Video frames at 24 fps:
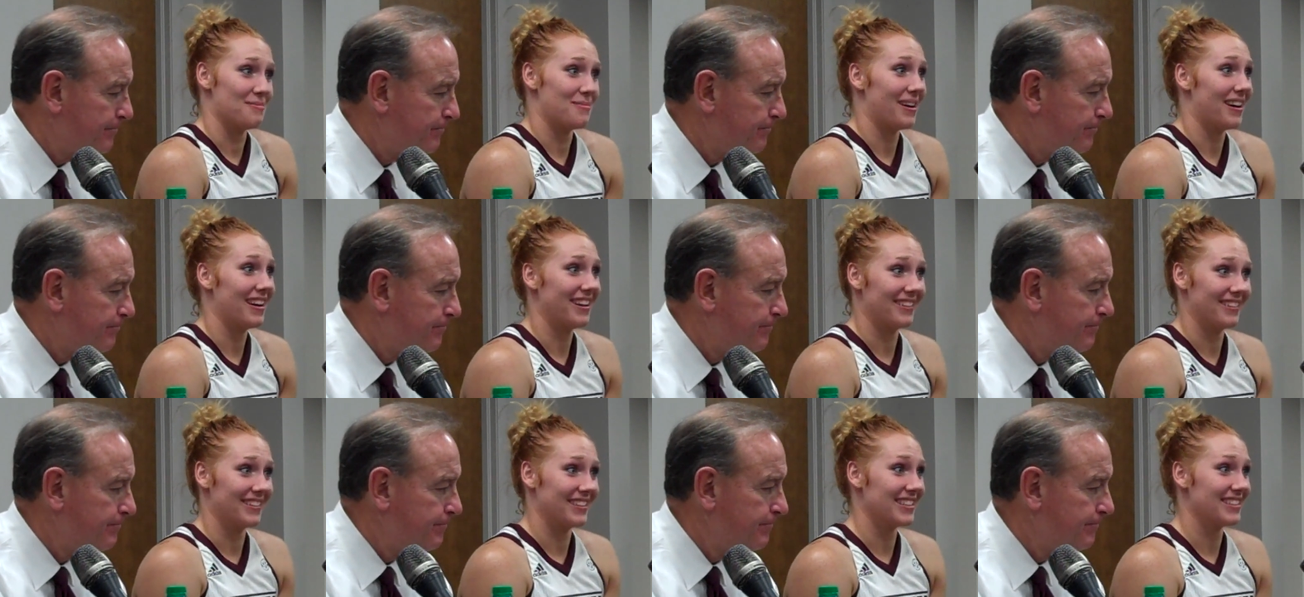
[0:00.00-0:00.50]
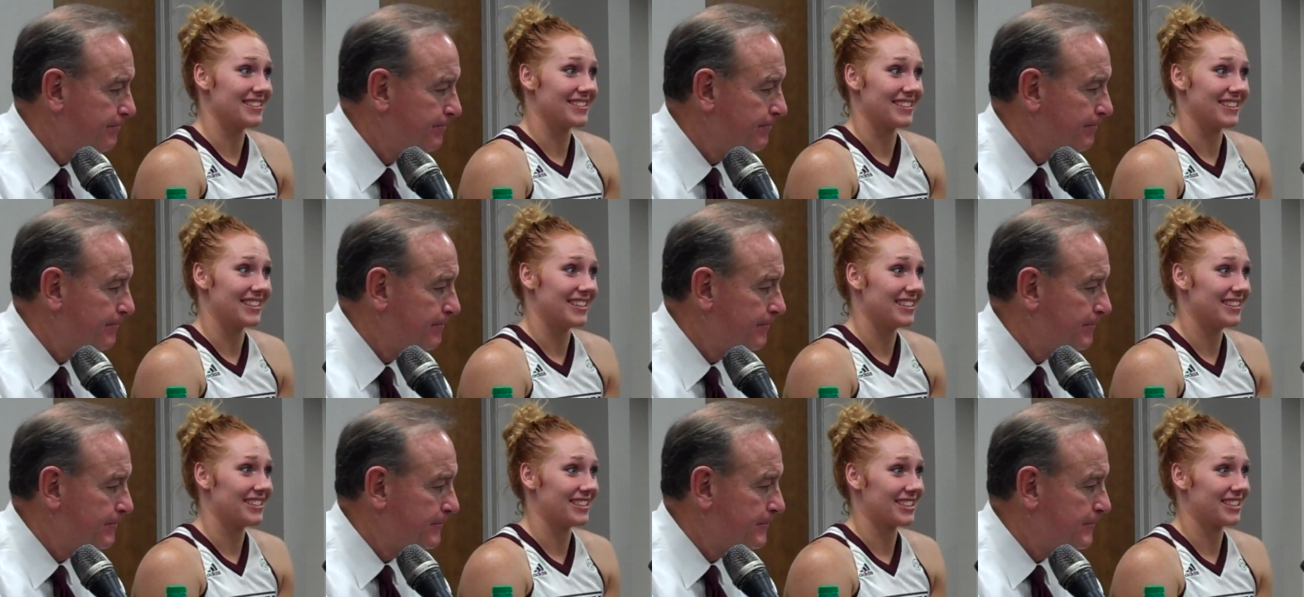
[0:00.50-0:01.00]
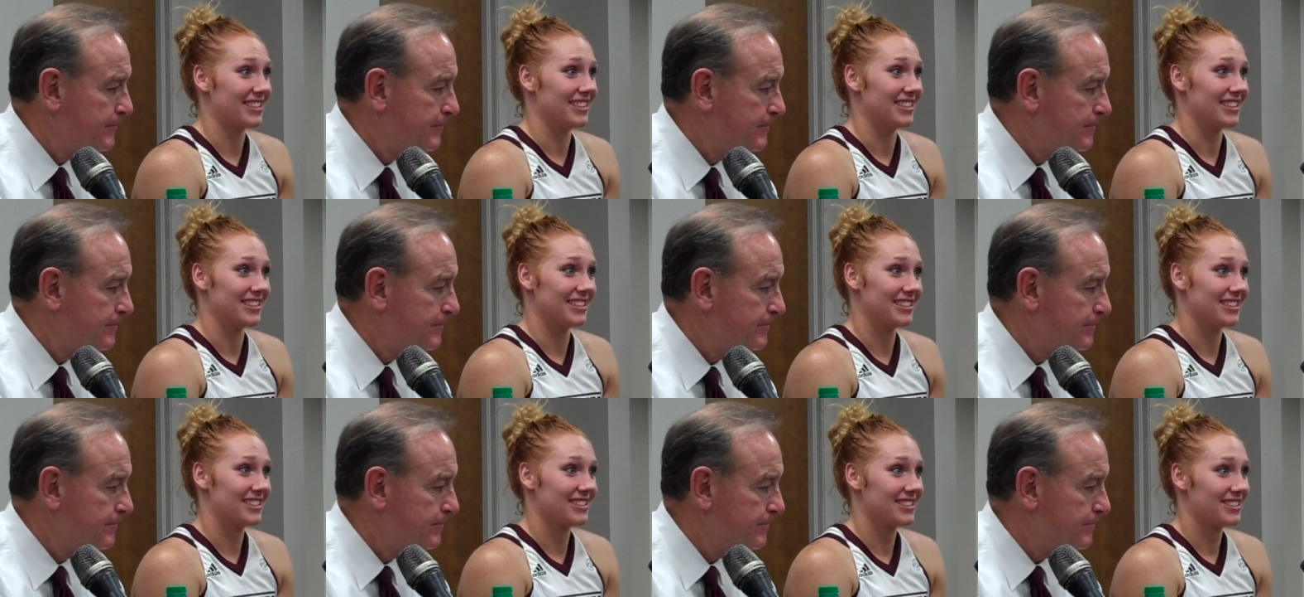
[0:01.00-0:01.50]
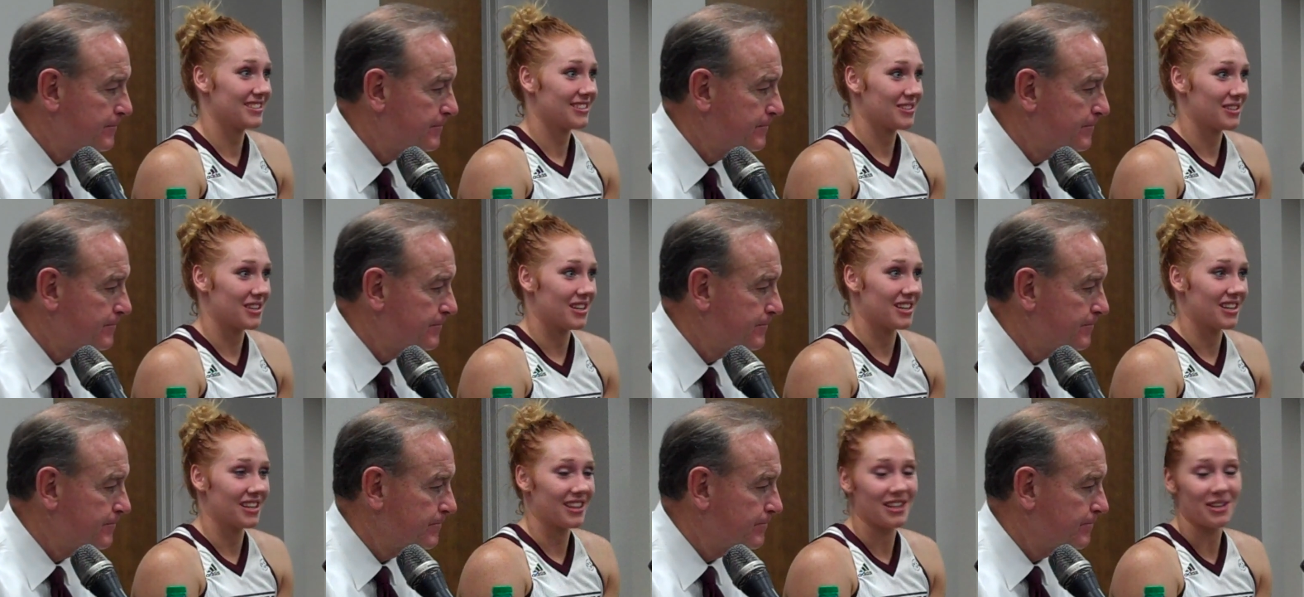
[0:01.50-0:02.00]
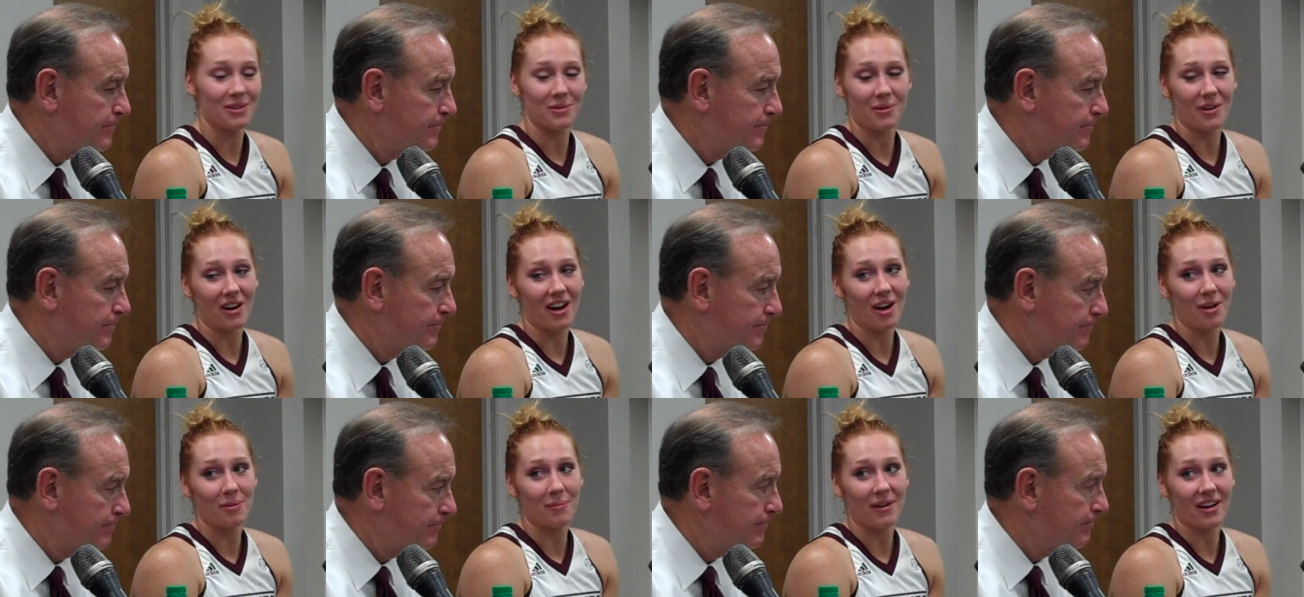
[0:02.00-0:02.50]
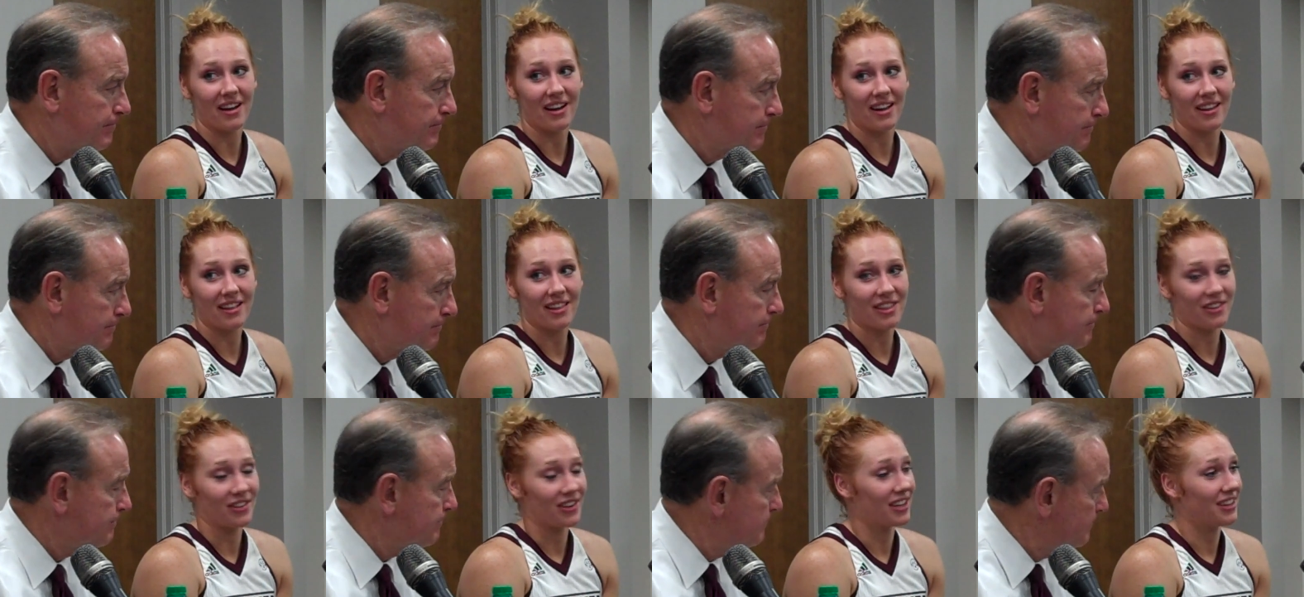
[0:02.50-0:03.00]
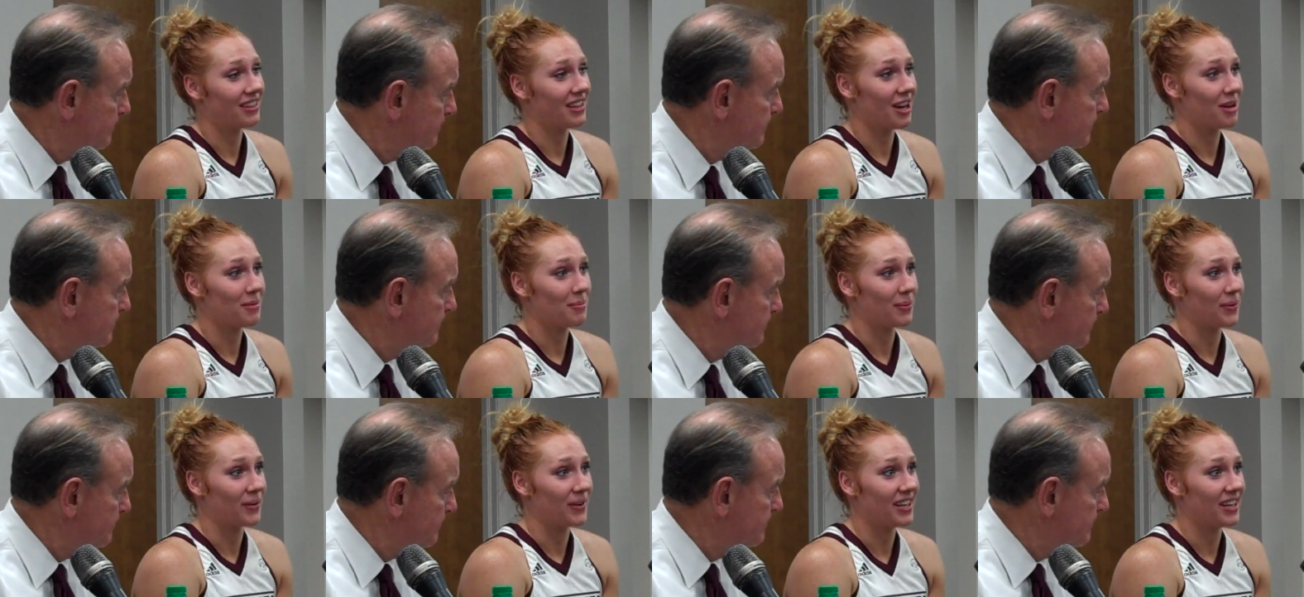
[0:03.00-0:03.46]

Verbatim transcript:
Speaker 1: go by, honestly, because I think we're out by three at that